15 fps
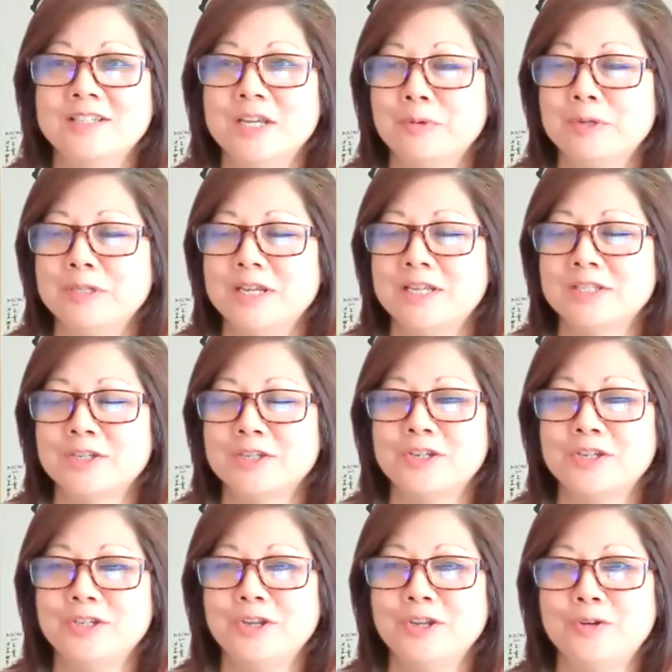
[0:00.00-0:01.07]
it. We're just going
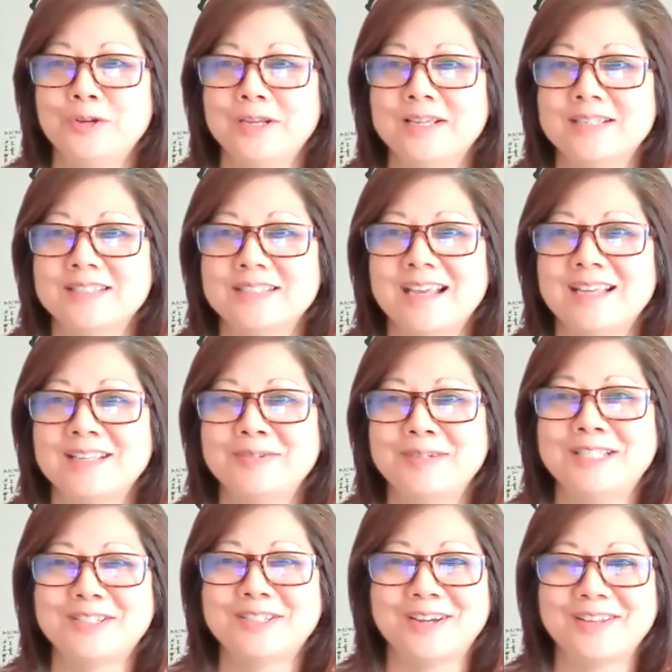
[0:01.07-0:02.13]
to notice as we
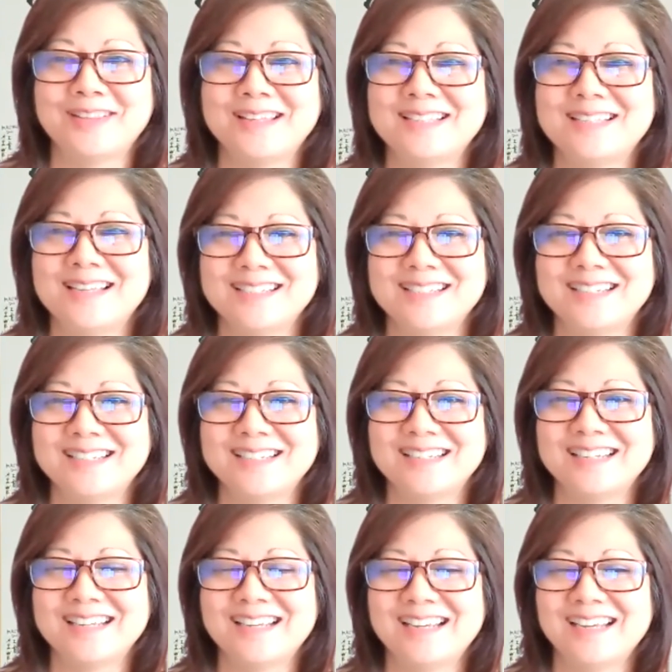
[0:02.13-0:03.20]
start the session.
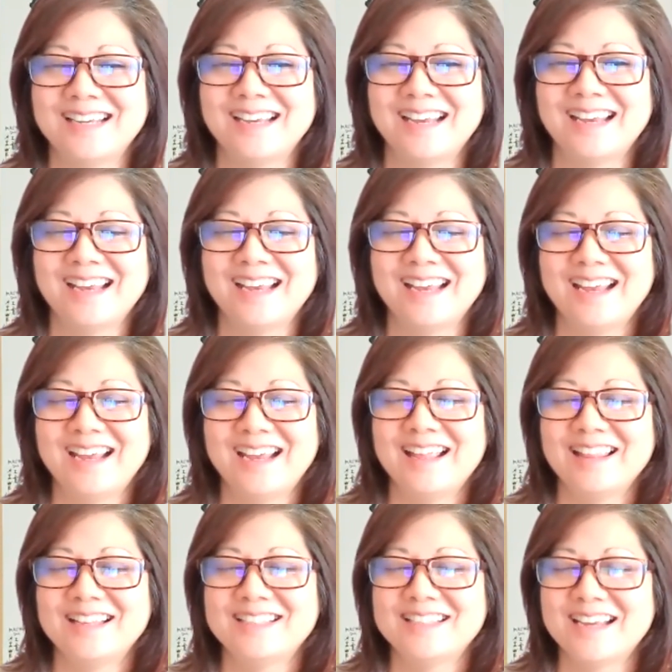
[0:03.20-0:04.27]

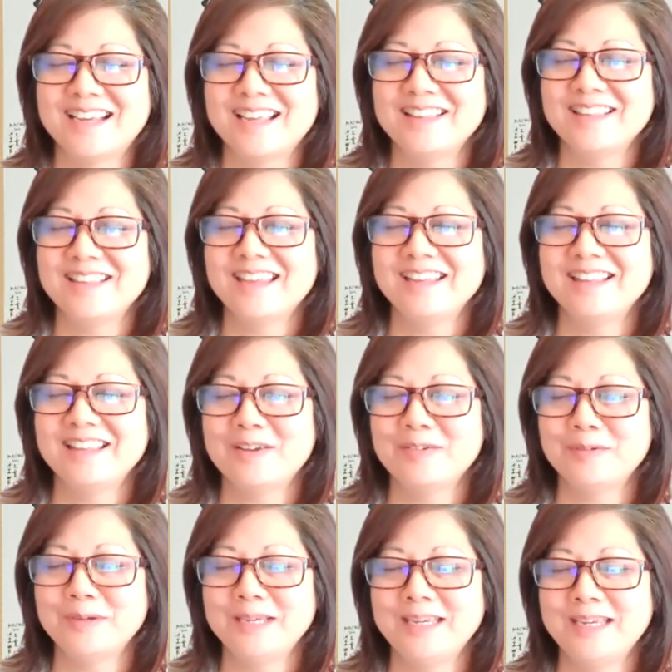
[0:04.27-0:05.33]
The second thing
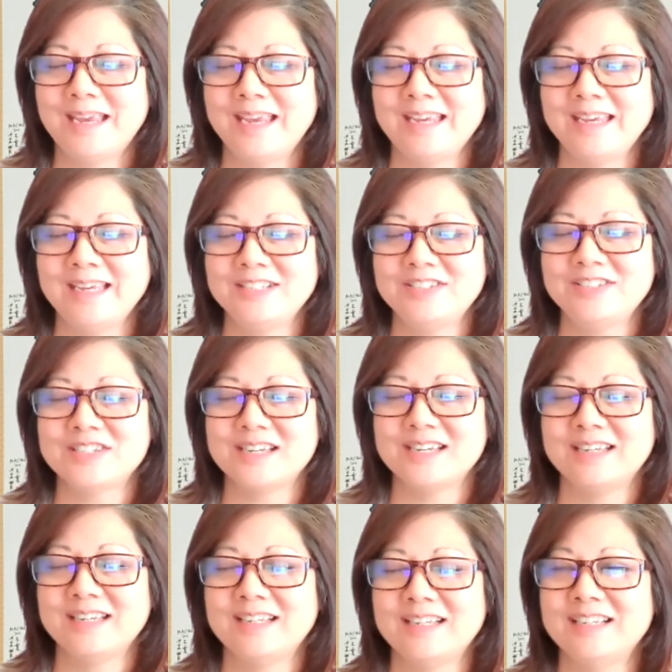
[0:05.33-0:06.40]
that we gauge
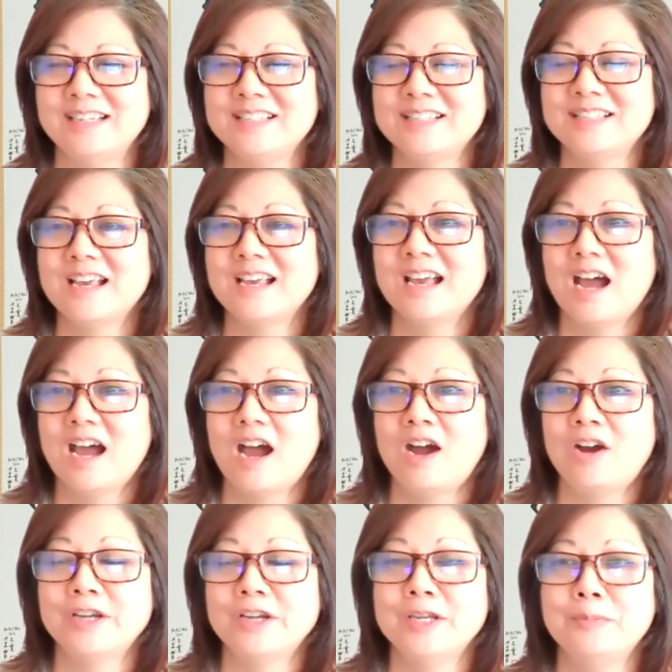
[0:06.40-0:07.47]
is
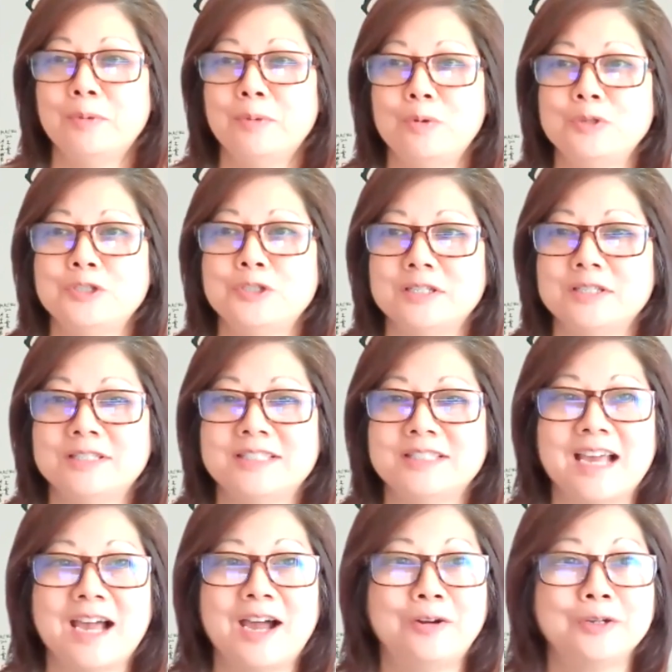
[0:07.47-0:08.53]
our emotions.
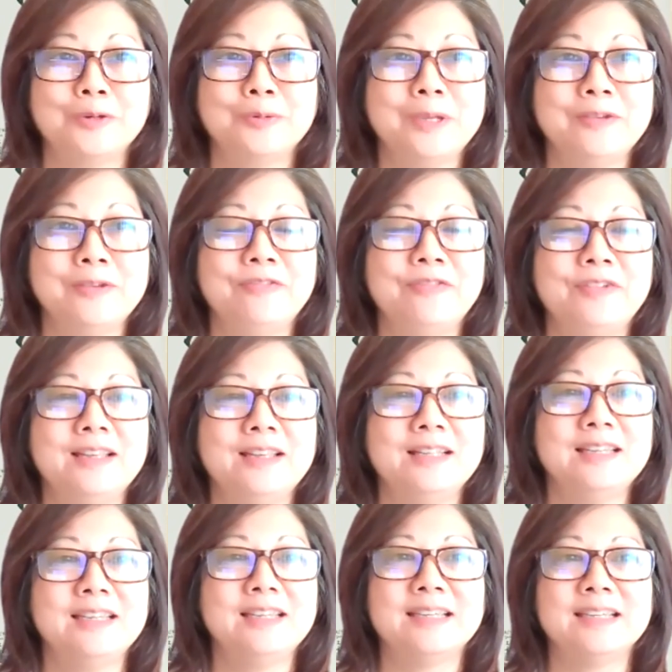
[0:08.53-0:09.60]
How are we
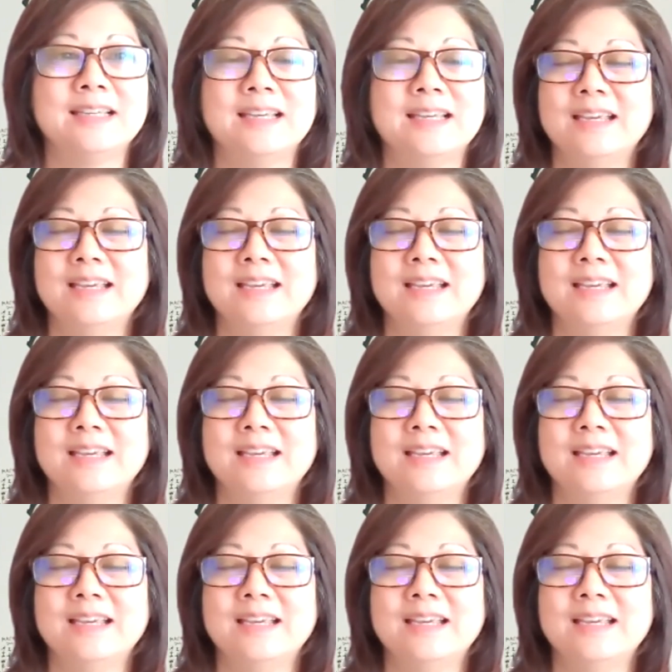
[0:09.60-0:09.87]
feeling?